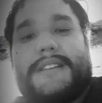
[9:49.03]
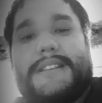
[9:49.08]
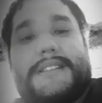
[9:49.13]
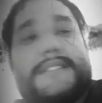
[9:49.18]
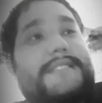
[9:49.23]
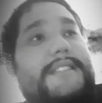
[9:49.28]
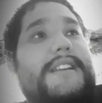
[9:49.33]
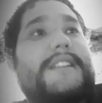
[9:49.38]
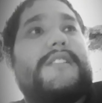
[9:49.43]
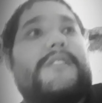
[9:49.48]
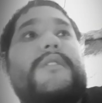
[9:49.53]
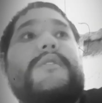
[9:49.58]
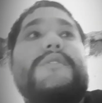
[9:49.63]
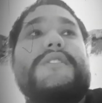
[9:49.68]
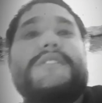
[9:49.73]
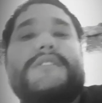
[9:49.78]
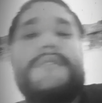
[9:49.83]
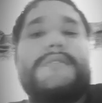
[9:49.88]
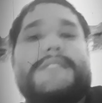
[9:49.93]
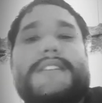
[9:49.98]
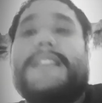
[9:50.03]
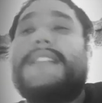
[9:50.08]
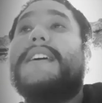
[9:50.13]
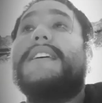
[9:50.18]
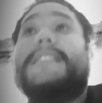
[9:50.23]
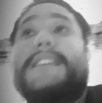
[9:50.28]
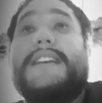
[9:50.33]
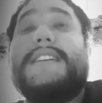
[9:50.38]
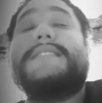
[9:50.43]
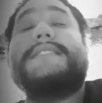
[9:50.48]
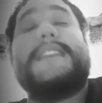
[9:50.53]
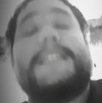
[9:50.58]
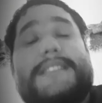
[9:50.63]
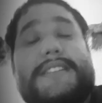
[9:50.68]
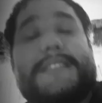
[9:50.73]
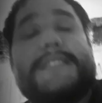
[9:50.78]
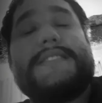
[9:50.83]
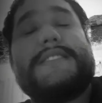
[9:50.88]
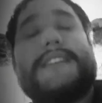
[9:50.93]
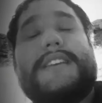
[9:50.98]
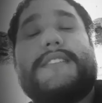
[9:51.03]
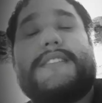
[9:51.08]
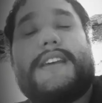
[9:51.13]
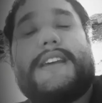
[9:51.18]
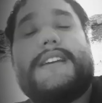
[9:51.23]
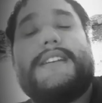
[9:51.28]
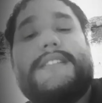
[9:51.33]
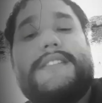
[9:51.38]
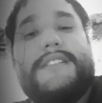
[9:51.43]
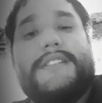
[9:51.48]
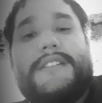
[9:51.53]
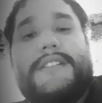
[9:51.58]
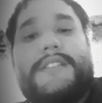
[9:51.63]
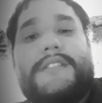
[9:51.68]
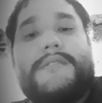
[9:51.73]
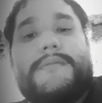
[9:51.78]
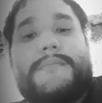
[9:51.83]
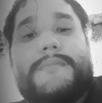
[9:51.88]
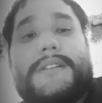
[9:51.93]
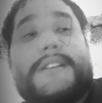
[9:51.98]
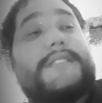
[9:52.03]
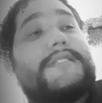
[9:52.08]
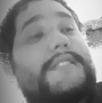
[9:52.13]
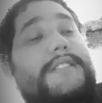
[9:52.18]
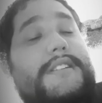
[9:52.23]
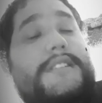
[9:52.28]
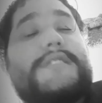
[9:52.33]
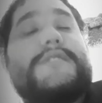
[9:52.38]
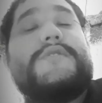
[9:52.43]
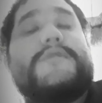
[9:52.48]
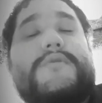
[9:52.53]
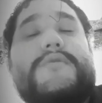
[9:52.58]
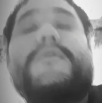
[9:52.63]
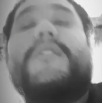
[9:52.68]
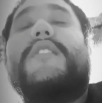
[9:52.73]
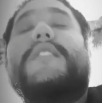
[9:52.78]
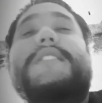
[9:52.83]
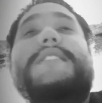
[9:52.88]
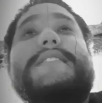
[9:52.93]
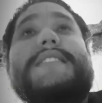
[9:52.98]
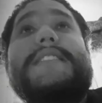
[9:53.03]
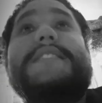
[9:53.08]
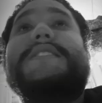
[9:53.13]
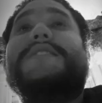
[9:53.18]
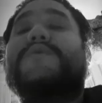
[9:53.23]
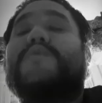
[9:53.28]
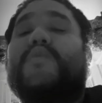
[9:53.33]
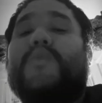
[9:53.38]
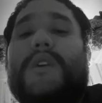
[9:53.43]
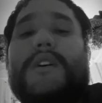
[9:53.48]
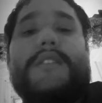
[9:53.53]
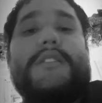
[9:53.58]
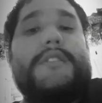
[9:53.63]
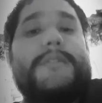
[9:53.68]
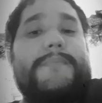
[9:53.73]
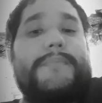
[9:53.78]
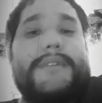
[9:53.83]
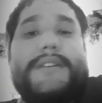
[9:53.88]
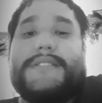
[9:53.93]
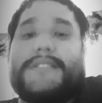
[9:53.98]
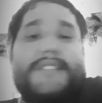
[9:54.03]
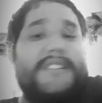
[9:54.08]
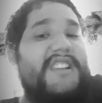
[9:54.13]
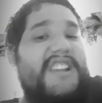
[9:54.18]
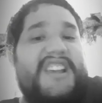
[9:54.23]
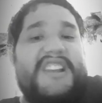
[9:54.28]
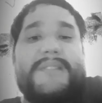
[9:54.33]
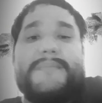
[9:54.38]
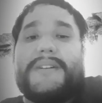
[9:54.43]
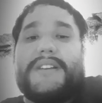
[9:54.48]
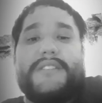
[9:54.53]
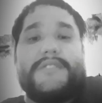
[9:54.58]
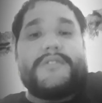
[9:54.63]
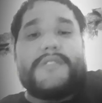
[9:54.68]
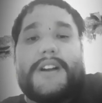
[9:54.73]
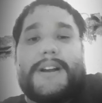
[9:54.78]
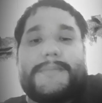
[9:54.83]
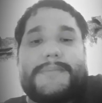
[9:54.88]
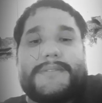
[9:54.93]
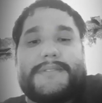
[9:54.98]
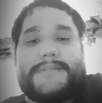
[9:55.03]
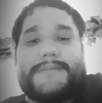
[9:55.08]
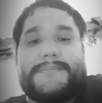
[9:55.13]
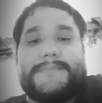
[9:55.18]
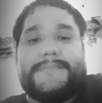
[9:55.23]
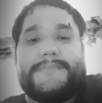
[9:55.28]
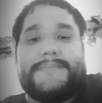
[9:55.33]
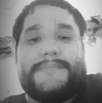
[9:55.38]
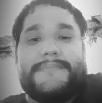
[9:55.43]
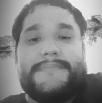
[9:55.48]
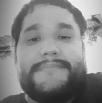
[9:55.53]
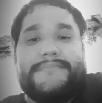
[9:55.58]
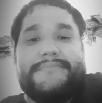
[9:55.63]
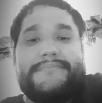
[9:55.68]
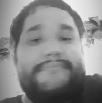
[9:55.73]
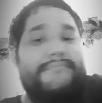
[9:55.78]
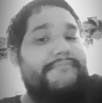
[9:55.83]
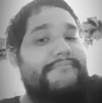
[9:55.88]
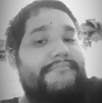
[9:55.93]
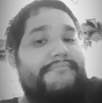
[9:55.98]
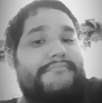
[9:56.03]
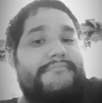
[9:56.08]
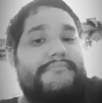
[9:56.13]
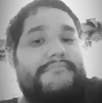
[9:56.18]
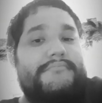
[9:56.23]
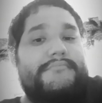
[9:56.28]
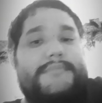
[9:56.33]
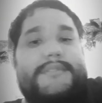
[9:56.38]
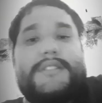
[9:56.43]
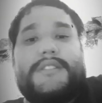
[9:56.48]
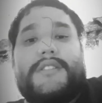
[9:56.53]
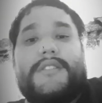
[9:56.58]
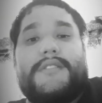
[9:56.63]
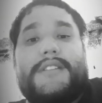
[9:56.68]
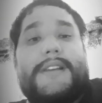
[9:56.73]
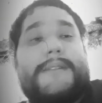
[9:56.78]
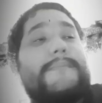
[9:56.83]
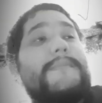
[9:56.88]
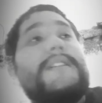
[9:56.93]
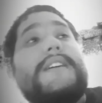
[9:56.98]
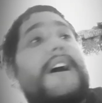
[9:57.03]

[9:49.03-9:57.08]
He said, oh, did you say that? Yes, I did say that. Because it is true. All it takes is one good punch and anybody drops. You know, like me,